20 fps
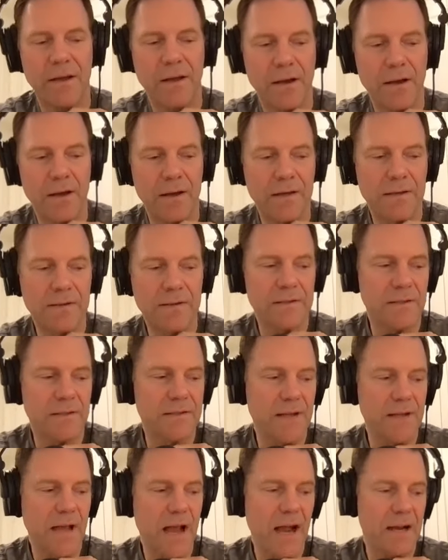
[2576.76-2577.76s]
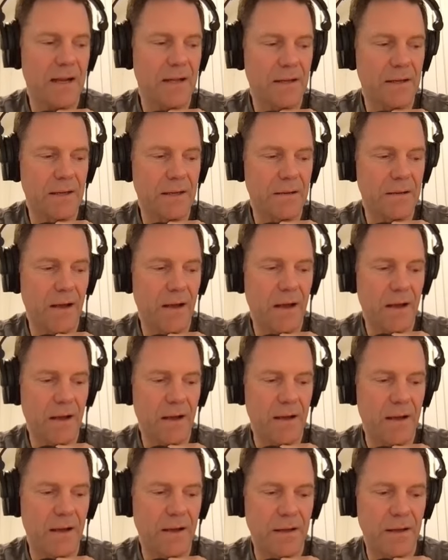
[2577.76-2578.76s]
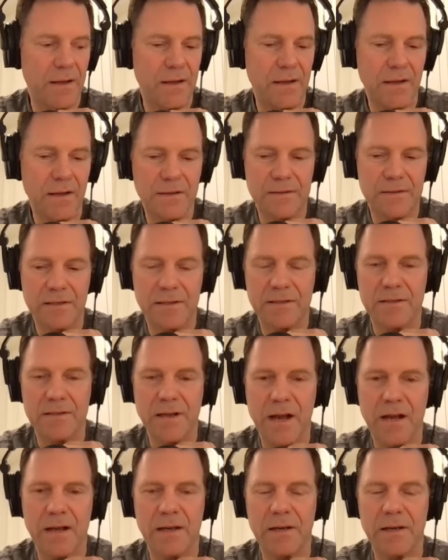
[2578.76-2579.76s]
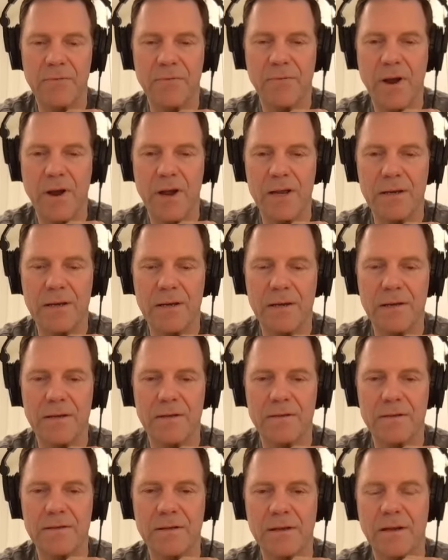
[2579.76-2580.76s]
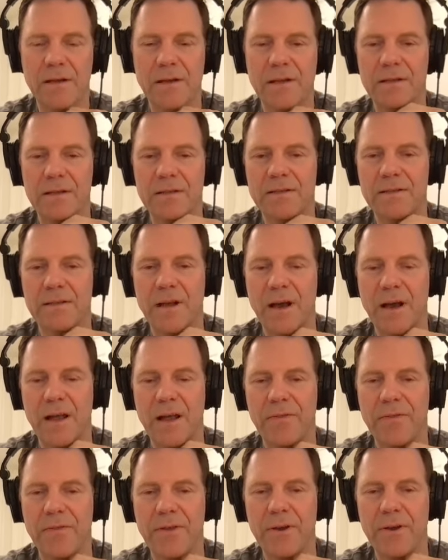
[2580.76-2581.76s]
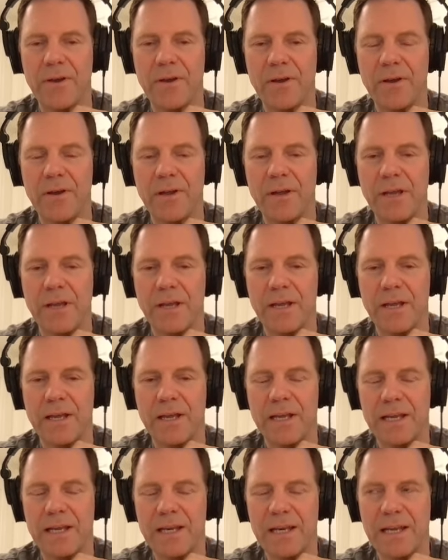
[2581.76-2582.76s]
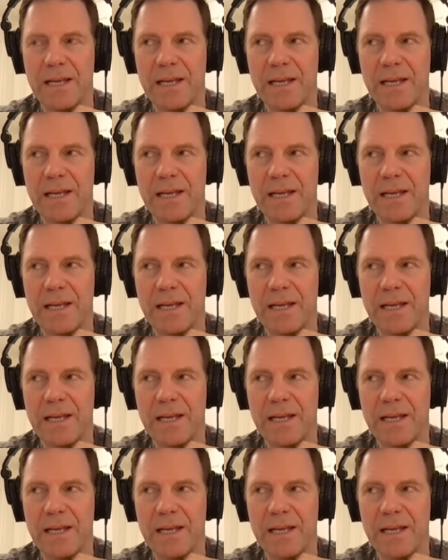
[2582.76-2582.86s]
uh, is exactly uh, is exactly right. It's like it's not the it